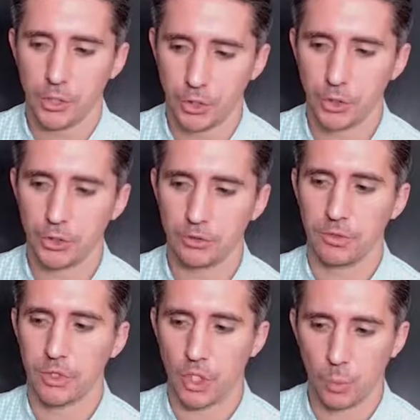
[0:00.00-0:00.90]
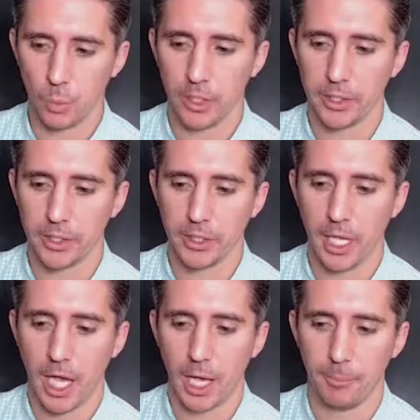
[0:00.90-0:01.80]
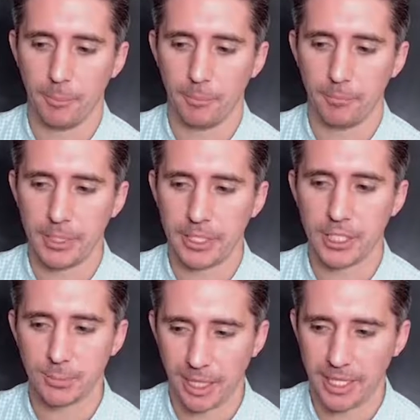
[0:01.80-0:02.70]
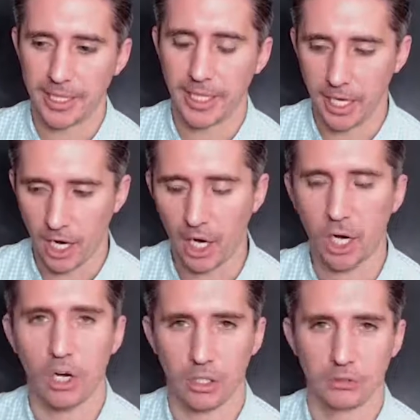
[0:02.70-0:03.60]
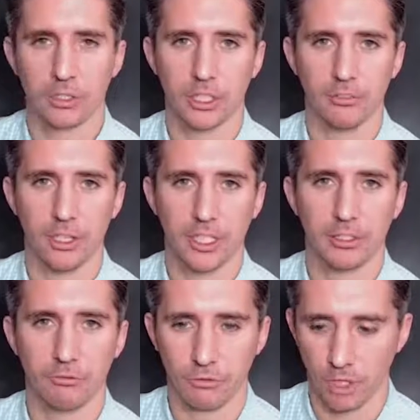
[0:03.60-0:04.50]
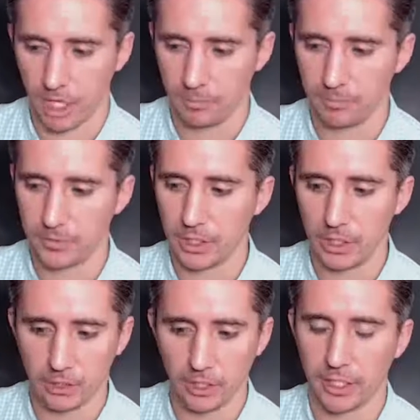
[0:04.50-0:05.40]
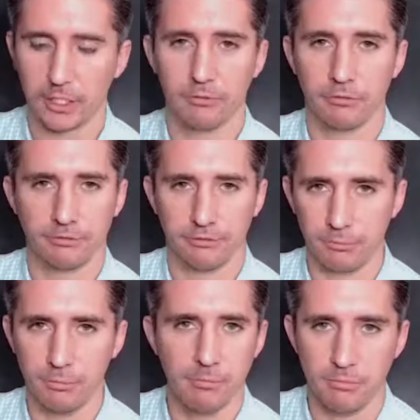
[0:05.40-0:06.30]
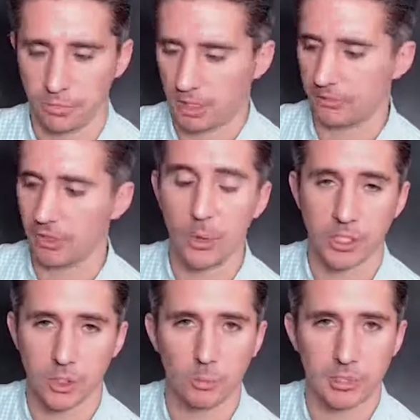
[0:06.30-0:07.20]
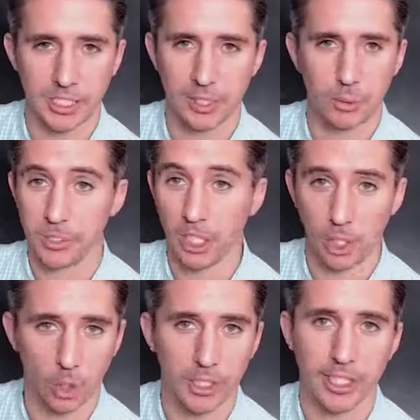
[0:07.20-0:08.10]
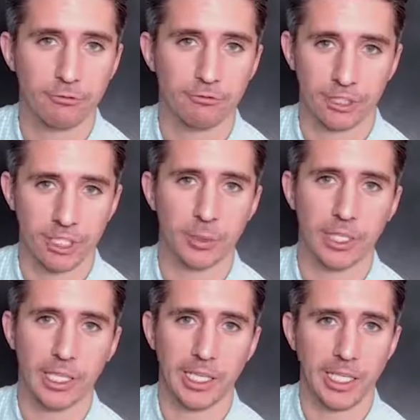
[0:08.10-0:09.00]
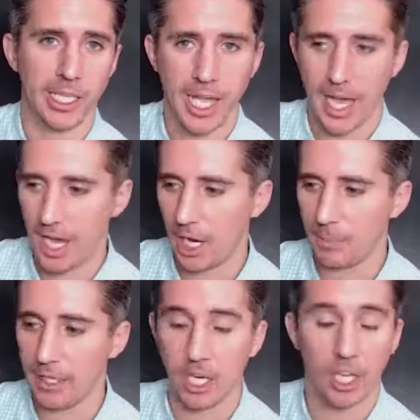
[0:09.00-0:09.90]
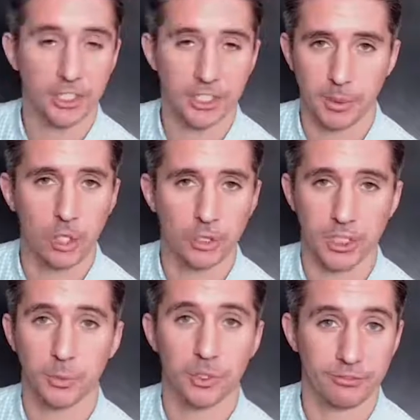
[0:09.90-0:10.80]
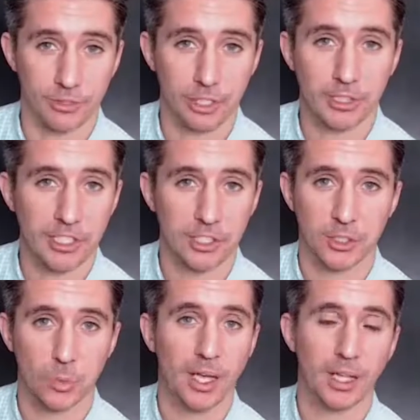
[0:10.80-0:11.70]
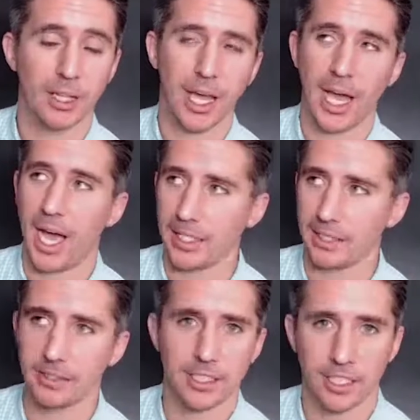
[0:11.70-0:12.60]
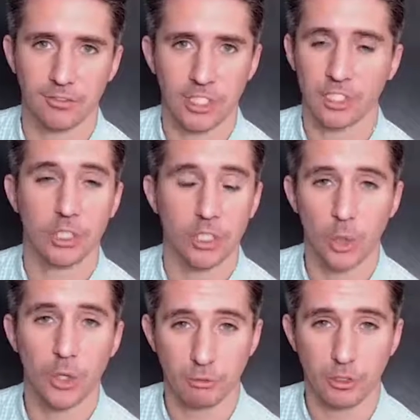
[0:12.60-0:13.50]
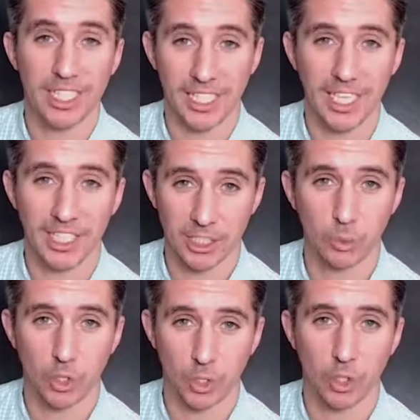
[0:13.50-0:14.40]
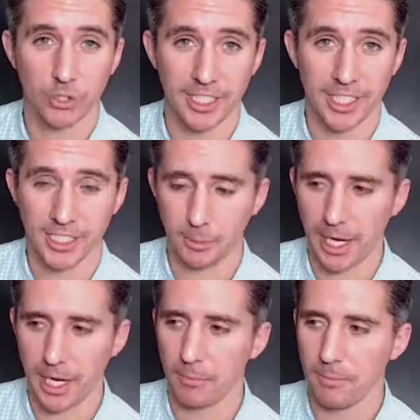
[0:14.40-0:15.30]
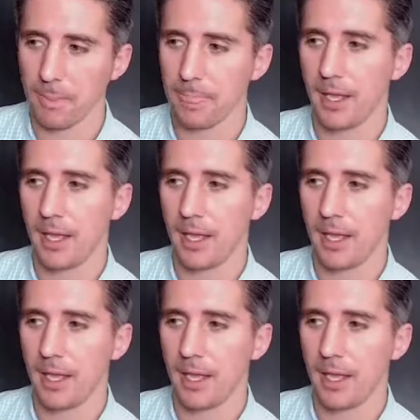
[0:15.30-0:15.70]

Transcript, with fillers: should someone um, be displaying that they are kind of like um, like kind of going to a particular website and logging in frequently um, and the last time I logged in was very recent as well and they're kind of like so you know they're really engaged in what your content is about